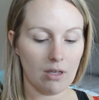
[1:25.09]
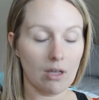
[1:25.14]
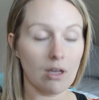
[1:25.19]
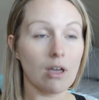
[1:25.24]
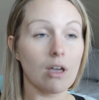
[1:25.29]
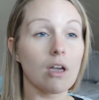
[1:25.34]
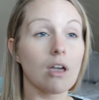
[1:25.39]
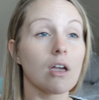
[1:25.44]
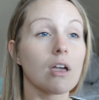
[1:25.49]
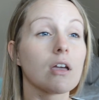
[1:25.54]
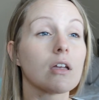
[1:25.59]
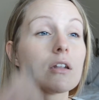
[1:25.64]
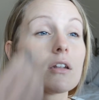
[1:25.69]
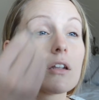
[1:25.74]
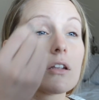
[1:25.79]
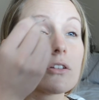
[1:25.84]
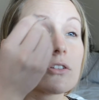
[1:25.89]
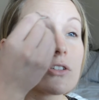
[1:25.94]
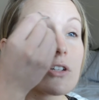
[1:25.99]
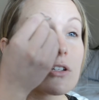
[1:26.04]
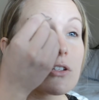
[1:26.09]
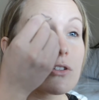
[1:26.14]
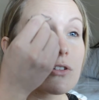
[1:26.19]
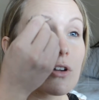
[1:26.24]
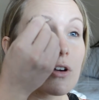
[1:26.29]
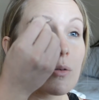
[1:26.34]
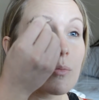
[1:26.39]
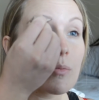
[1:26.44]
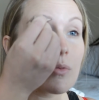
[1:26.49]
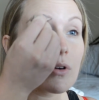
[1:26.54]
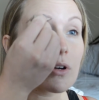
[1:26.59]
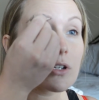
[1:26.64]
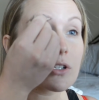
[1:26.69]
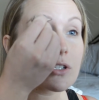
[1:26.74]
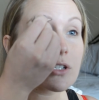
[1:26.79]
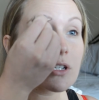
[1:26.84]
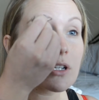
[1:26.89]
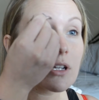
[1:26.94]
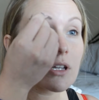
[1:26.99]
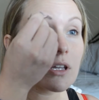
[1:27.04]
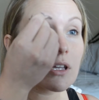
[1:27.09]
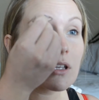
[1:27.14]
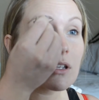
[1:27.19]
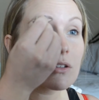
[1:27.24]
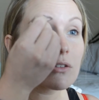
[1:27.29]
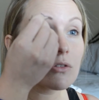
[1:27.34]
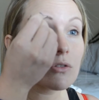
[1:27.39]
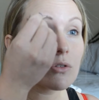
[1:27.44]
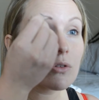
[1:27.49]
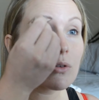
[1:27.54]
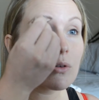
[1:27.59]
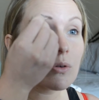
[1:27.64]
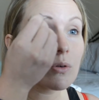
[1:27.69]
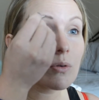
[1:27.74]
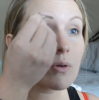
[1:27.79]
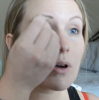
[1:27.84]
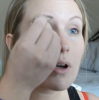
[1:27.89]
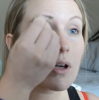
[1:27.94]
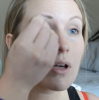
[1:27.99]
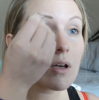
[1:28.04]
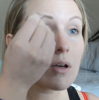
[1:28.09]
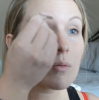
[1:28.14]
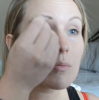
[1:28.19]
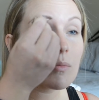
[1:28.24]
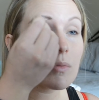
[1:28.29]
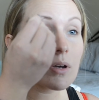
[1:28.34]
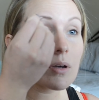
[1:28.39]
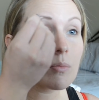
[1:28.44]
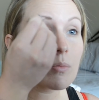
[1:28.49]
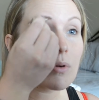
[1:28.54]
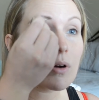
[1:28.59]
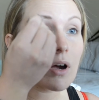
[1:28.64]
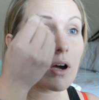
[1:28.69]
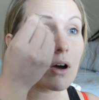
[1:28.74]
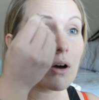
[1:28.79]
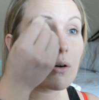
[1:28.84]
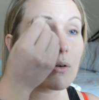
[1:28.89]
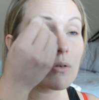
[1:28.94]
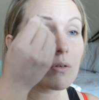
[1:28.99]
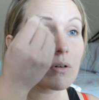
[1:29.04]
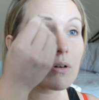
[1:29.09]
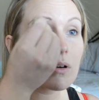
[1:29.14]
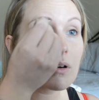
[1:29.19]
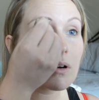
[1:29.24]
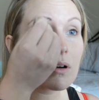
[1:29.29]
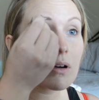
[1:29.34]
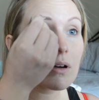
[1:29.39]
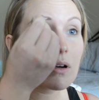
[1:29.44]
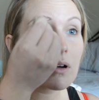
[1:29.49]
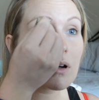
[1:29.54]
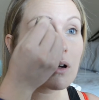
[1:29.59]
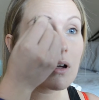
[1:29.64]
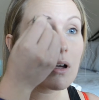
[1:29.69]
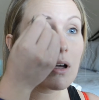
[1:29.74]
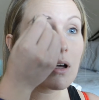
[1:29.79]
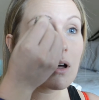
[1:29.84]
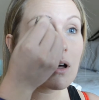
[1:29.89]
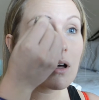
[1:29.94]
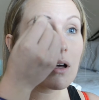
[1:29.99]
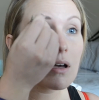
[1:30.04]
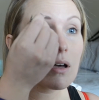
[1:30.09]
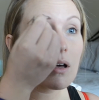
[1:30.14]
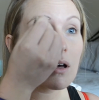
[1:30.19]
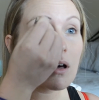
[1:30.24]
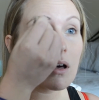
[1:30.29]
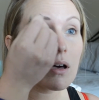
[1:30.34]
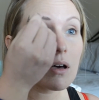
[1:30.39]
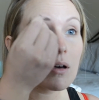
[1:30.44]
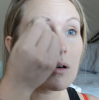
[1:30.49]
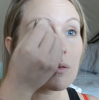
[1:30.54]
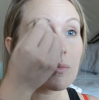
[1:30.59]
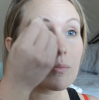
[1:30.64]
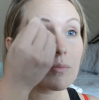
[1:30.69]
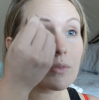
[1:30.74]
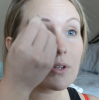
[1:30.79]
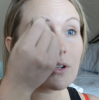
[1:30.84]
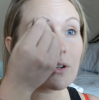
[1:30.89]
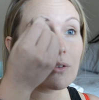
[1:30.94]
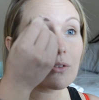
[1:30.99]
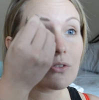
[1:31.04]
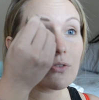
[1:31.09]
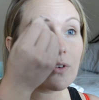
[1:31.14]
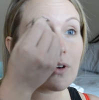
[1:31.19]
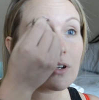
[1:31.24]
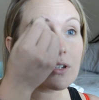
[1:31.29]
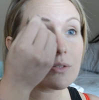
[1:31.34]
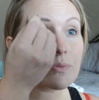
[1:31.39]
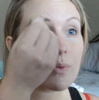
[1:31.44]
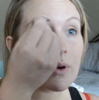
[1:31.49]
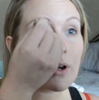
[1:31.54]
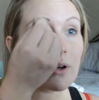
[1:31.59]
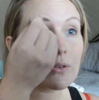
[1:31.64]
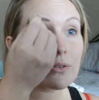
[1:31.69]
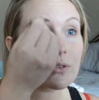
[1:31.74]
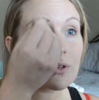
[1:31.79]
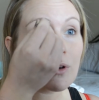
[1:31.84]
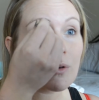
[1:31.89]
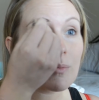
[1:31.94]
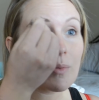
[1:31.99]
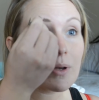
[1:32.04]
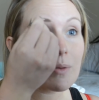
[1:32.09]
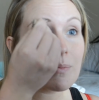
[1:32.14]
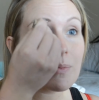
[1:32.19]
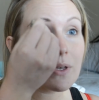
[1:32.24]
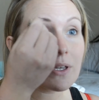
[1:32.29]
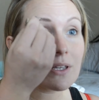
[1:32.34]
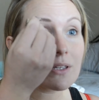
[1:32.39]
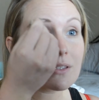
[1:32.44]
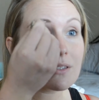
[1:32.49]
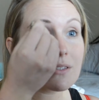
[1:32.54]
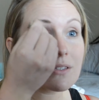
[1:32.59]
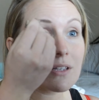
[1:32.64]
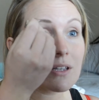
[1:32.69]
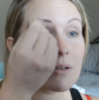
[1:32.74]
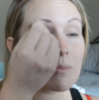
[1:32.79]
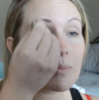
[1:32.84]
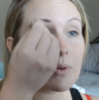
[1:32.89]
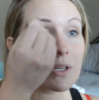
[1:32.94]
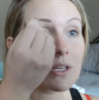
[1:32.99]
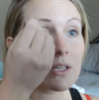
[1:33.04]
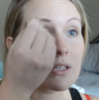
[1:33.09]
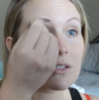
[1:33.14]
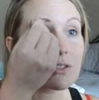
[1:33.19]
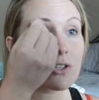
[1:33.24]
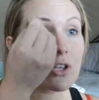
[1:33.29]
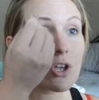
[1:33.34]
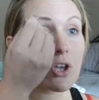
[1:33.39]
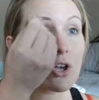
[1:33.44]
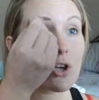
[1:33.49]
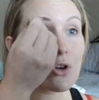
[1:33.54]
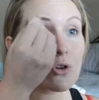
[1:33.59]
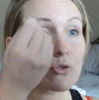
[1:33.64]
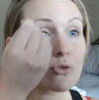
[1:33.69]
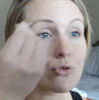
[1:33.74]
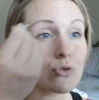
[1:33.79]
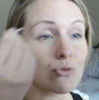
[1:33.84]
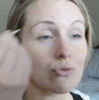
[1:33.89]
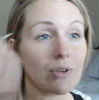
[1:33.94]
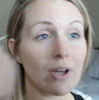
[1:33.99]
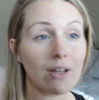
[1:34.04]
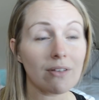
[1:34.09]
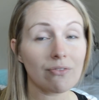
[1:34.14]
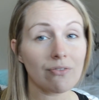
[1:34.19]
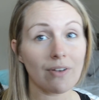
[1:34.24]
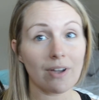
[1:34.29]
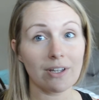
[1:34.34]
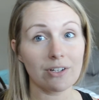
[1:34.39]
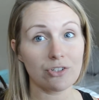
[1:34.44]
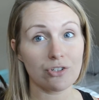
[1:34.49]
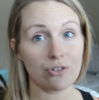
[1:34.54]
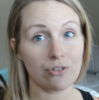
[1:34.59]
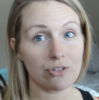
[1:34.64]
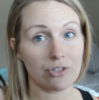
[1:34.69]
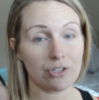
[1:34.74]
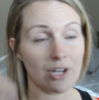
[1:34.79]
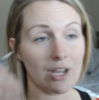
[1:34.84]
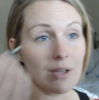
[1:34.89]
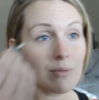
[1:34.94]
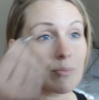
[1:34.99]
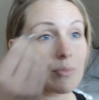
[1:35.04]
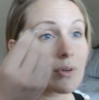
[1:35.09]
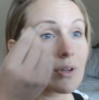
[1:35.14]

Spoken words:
and just start brushing into my brow. As far as brows go, my biggest tip is do not fight your shape.